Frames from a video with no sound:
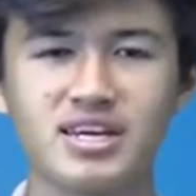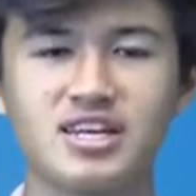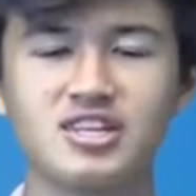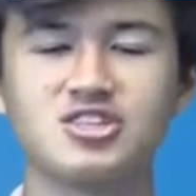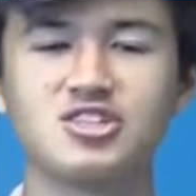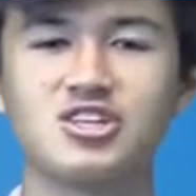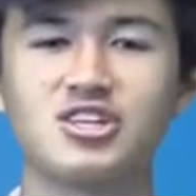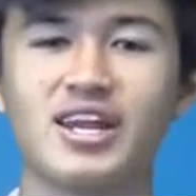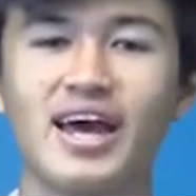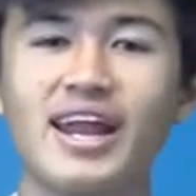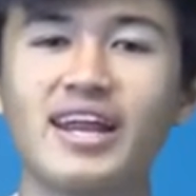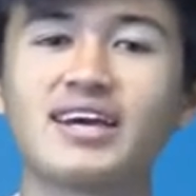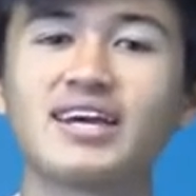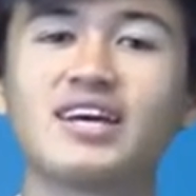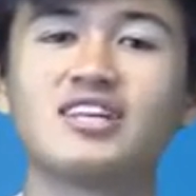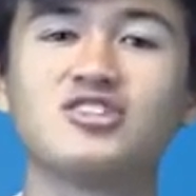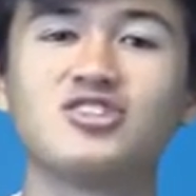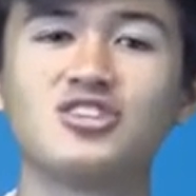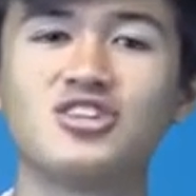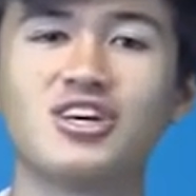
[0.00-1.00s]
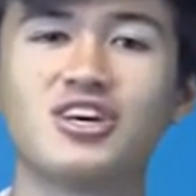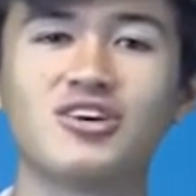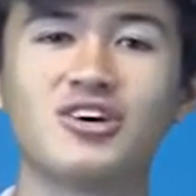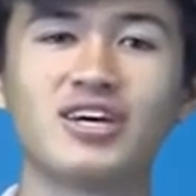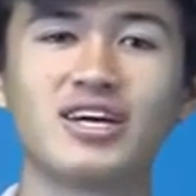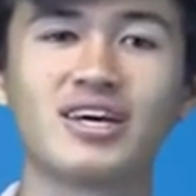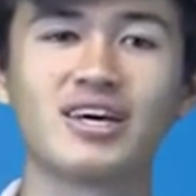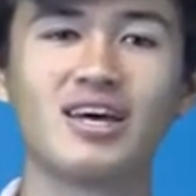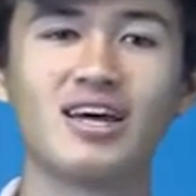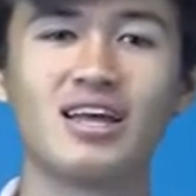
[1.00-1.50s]
in genetic
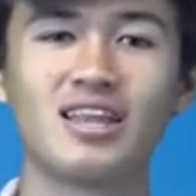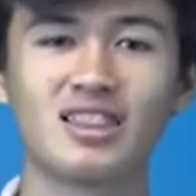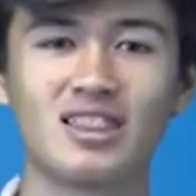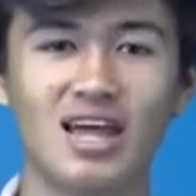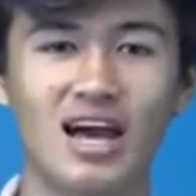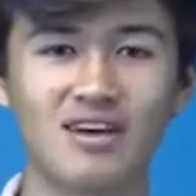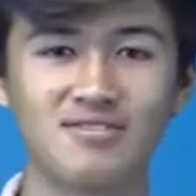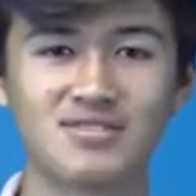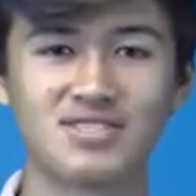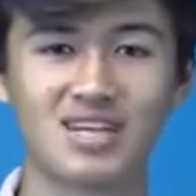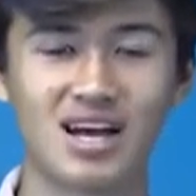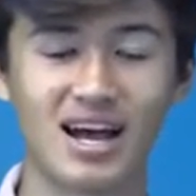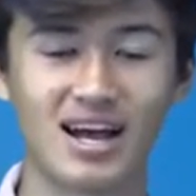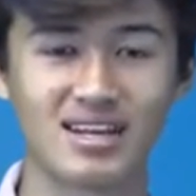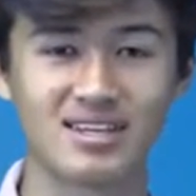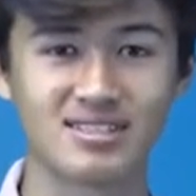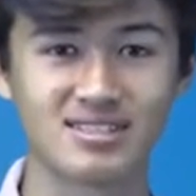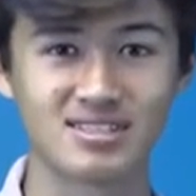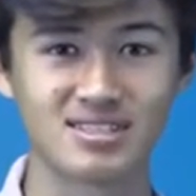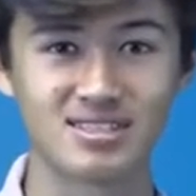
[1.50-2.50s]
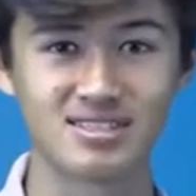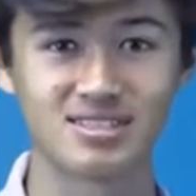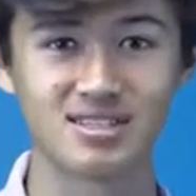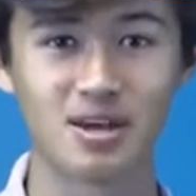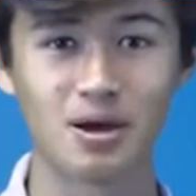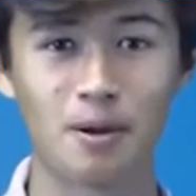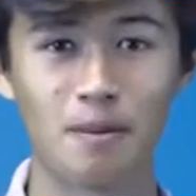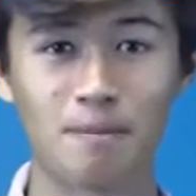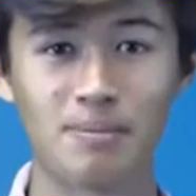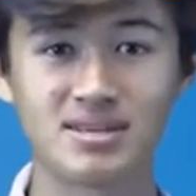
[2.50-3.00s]
engineering, life sciences,
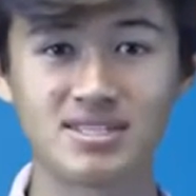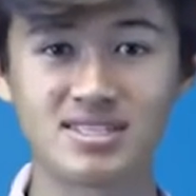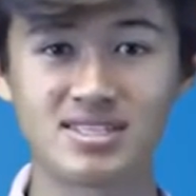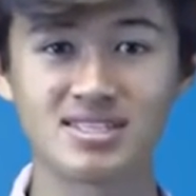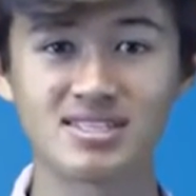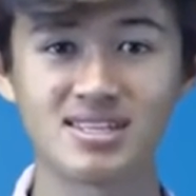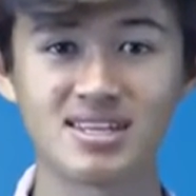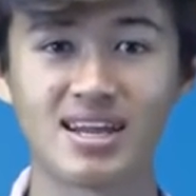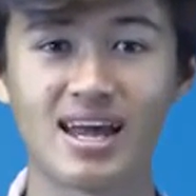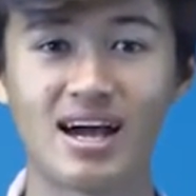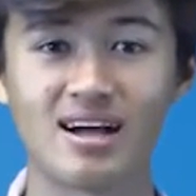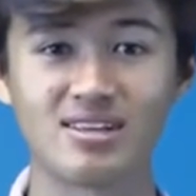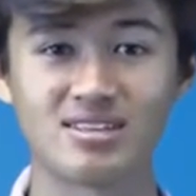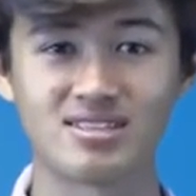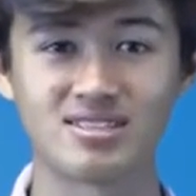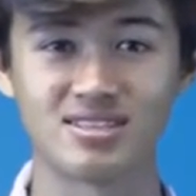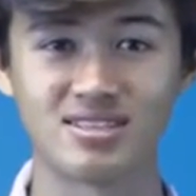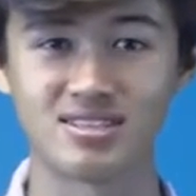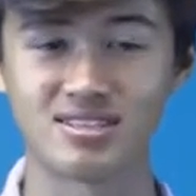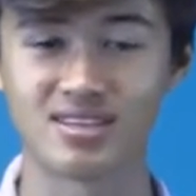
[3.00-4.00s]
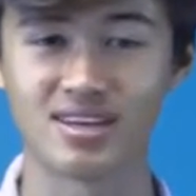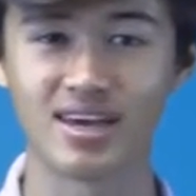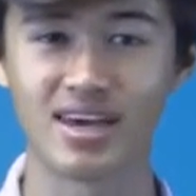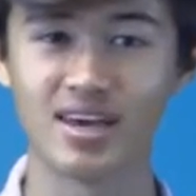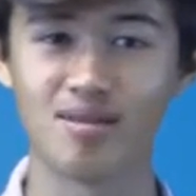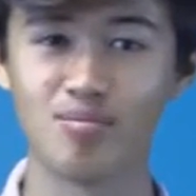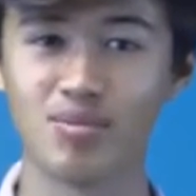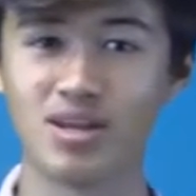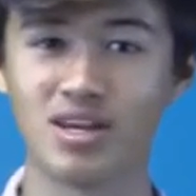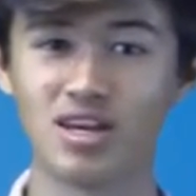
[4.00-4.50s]
business analysis,
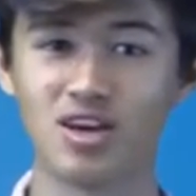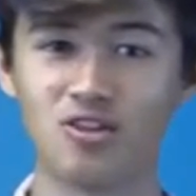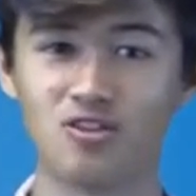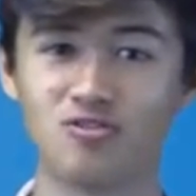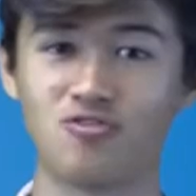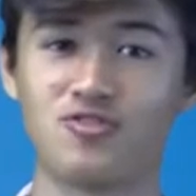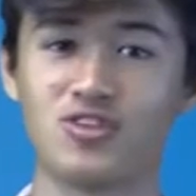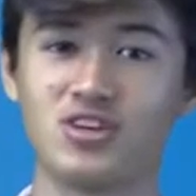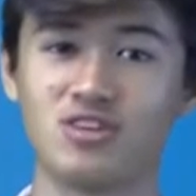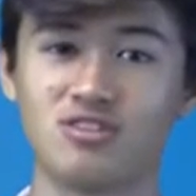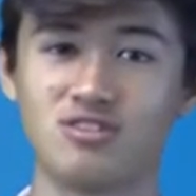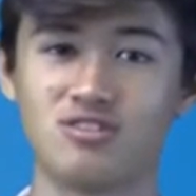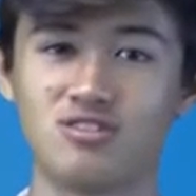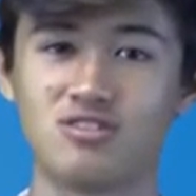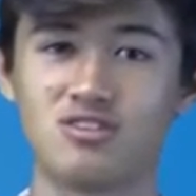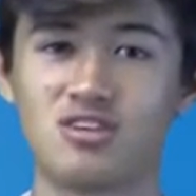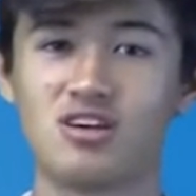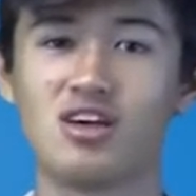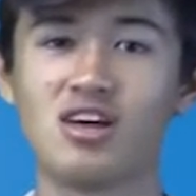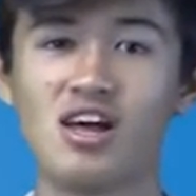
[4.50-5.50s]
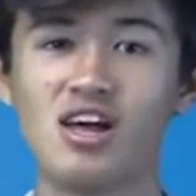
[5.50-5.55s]
and many other fields.